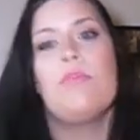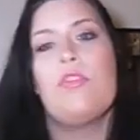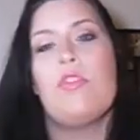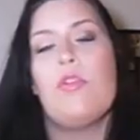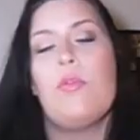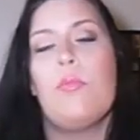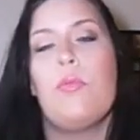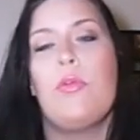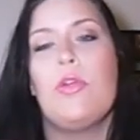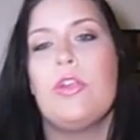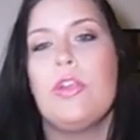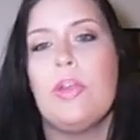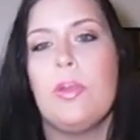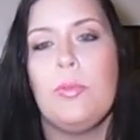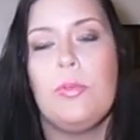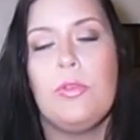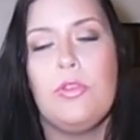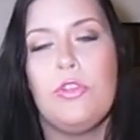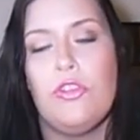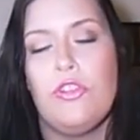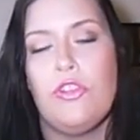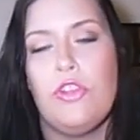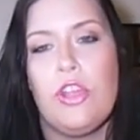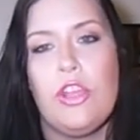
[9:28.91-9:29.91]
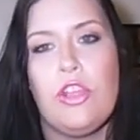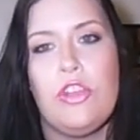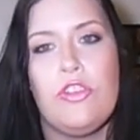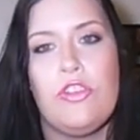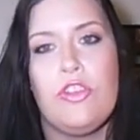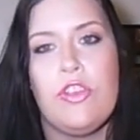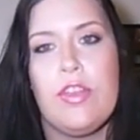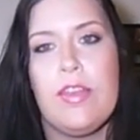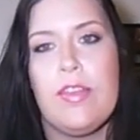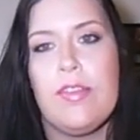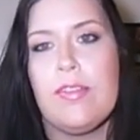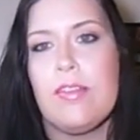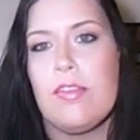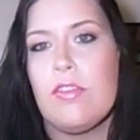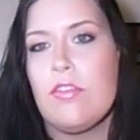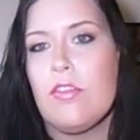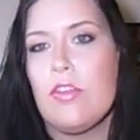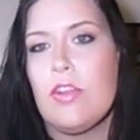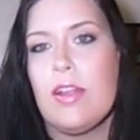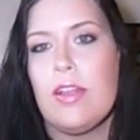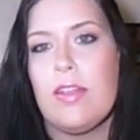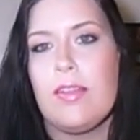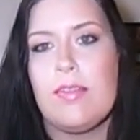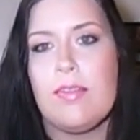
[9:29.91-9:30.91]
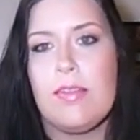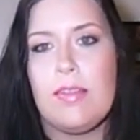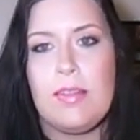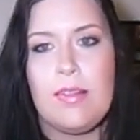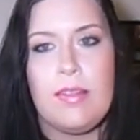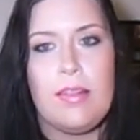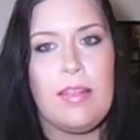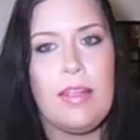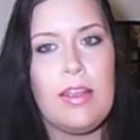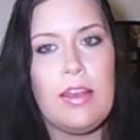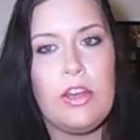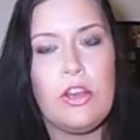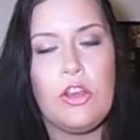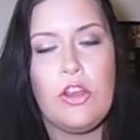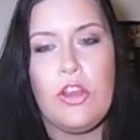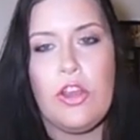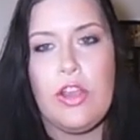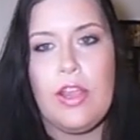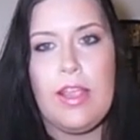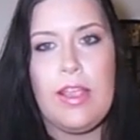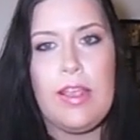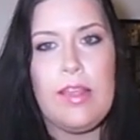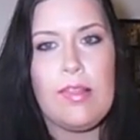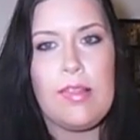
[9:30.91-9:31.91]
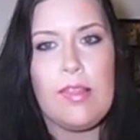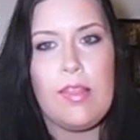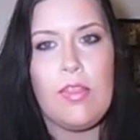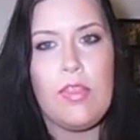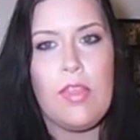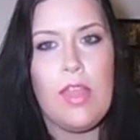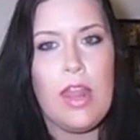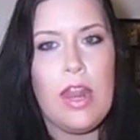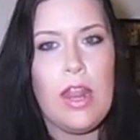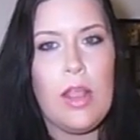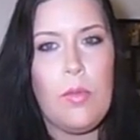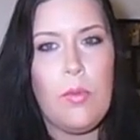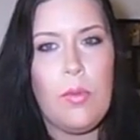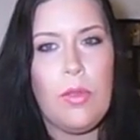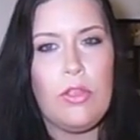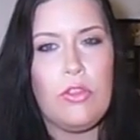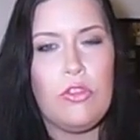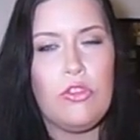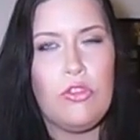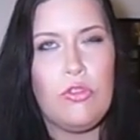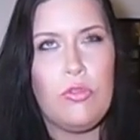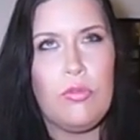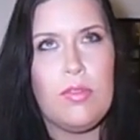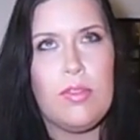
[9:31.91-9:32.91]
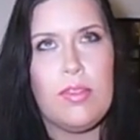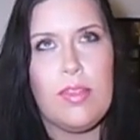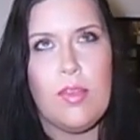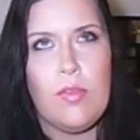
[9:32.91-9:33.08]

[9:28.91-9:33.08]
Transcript: So more temperature changes, it started at 69 degrees and then it went to